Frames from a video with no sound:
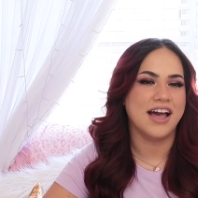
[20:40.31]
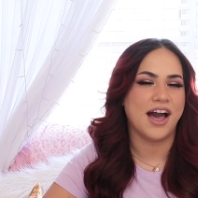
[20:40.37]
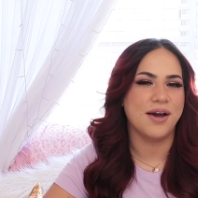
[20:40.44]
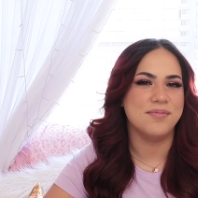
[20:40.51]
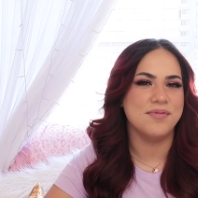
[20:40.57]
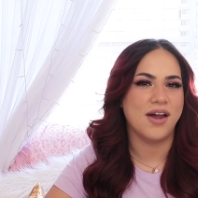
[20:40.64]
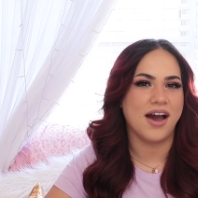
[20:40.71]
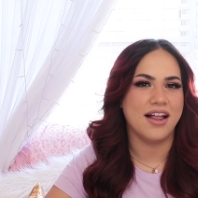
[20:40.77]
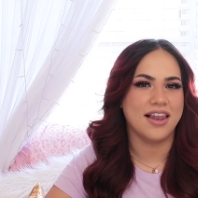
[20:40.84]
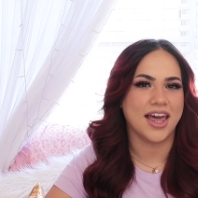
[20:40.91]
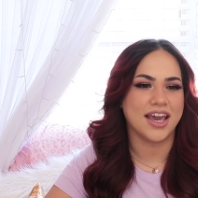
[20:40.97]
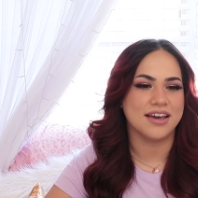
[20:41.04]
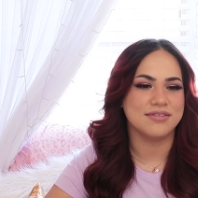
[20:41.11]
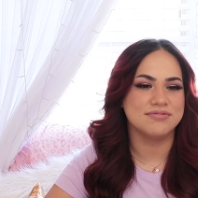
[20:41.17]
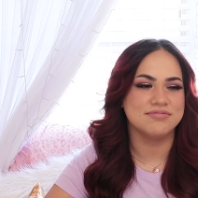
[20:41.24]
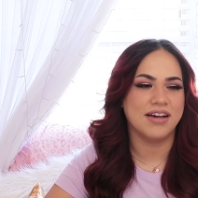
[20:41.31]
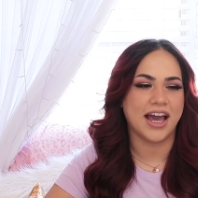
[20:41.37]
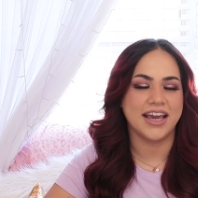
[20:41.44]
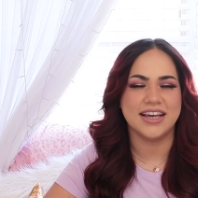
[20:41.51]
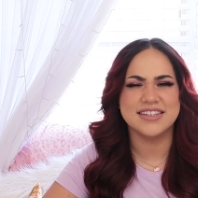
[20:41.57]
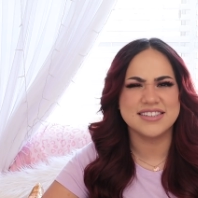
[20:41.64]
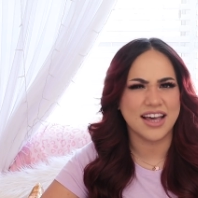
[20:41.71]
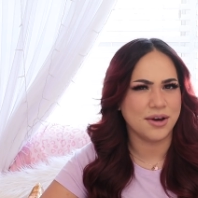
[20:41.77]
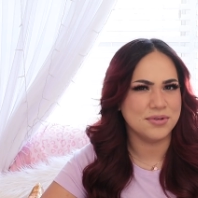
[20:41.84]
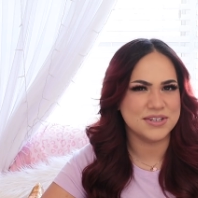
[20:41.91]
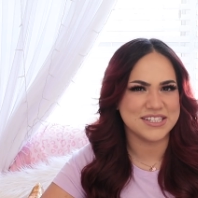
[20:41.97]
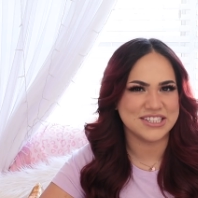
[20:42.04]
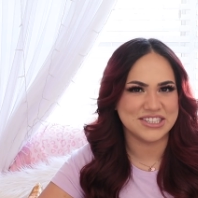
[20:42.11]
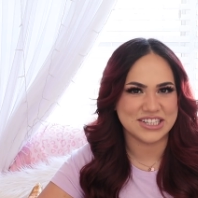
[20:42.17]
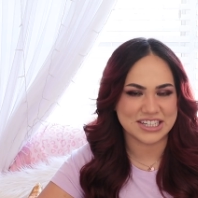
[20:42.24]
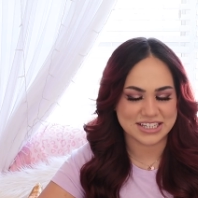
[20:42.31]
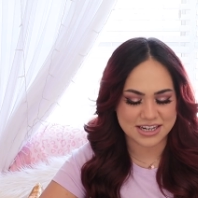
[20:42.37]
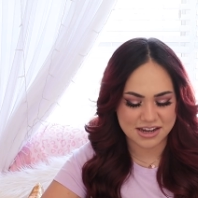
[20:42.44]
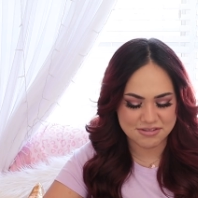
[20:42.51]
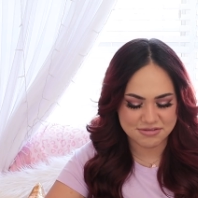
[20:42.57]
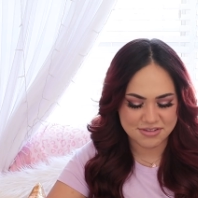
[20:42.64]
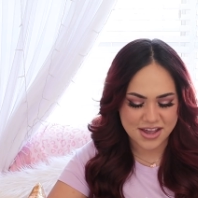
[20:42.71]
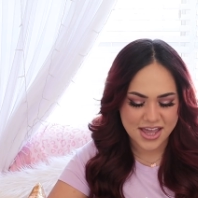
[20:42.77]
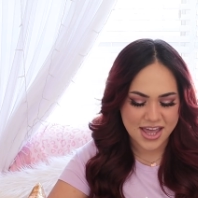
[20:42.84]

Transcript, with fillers: I'm not like I guess I wasn't good enough